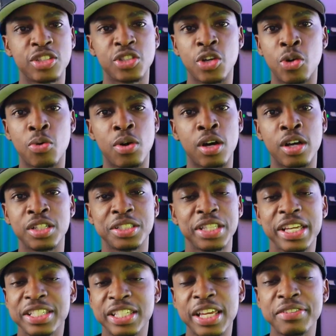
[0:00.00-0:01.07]
So
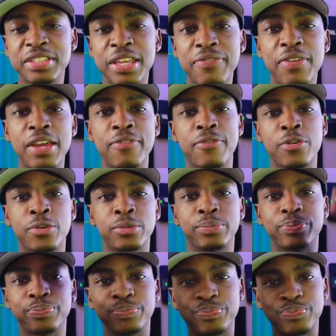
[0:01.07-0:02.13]
stay safe, stay faithful.
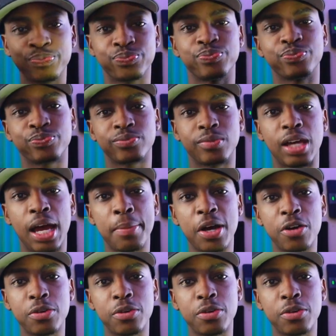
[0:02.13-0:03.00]
I'm